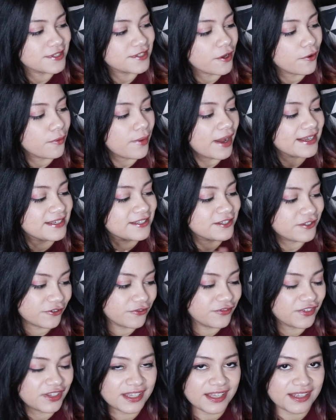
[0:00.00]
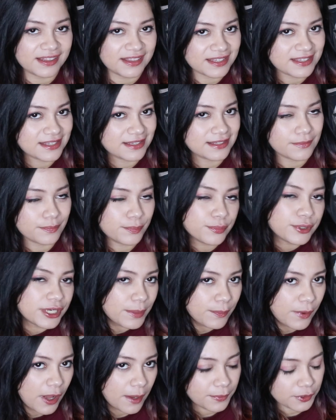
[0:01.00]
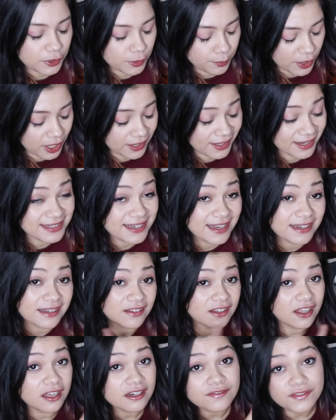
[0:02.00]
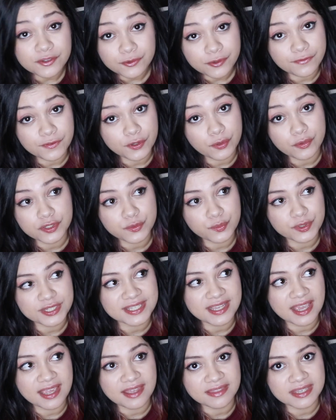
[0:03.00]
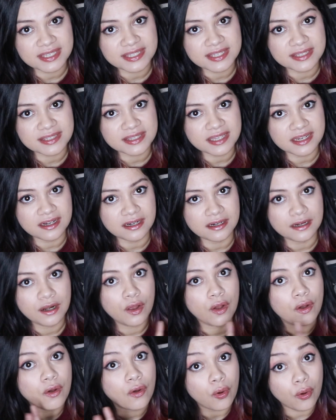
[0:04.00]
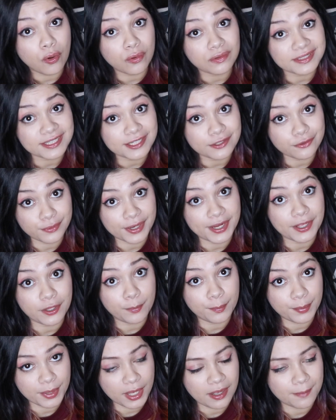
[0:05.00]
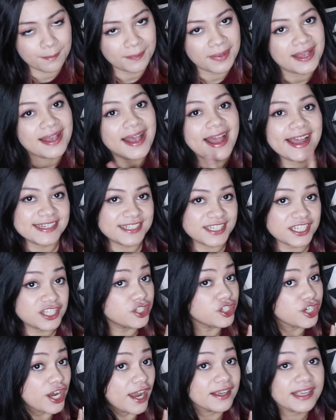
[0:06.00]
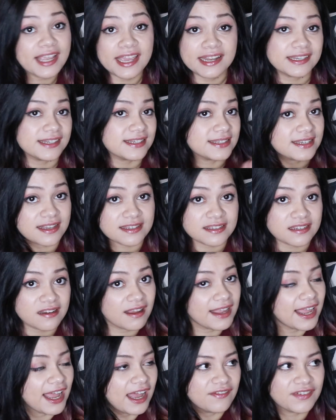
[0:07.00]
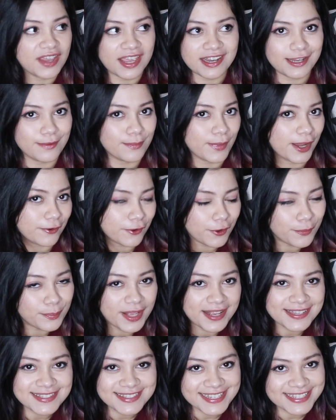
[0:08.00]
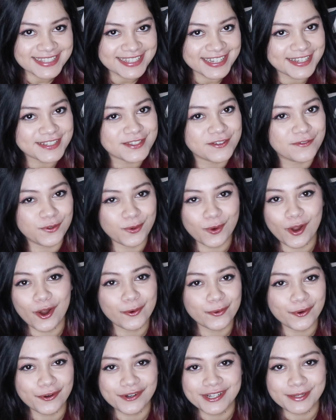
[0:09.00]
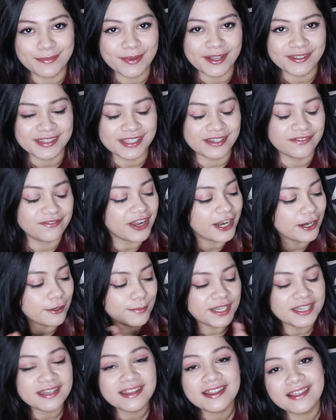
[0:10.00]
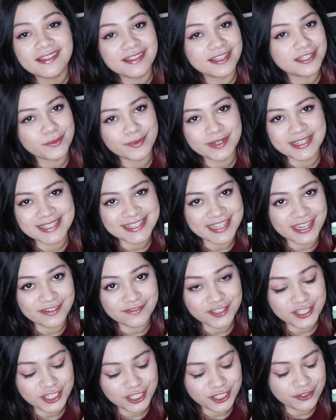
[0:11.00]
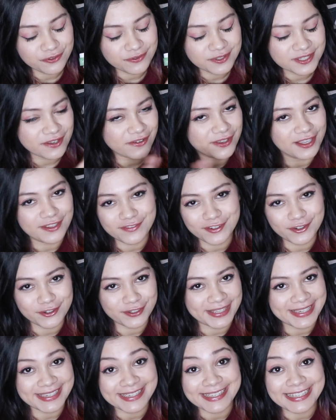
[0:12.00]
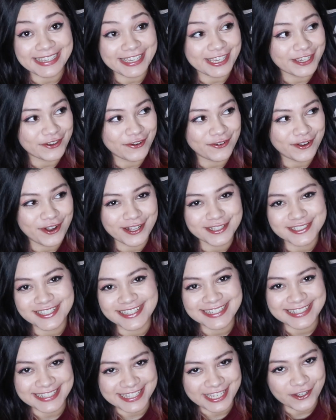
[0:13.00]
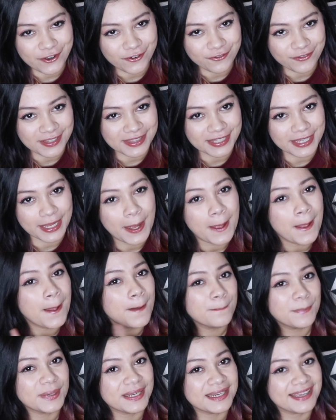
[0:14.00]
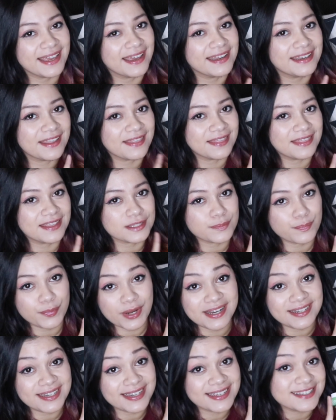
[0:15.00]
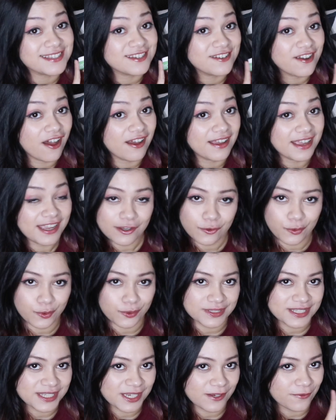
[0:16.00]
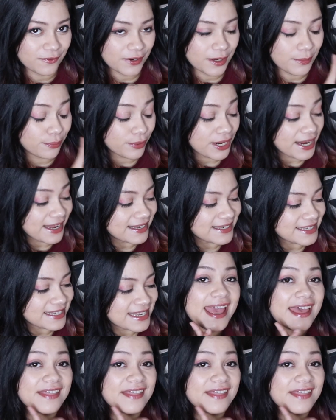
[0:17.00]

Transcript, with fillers: So I do feel like this is a pretty popular product and a lot of the reviewers were saying this is their holy grail balm. I did check and it does not have any microplastics in it. So if you are worried about the environment, this one is safe to use if you're like eco-conscious, eco-friendly. But again, this brand is not a cruelty-free brand.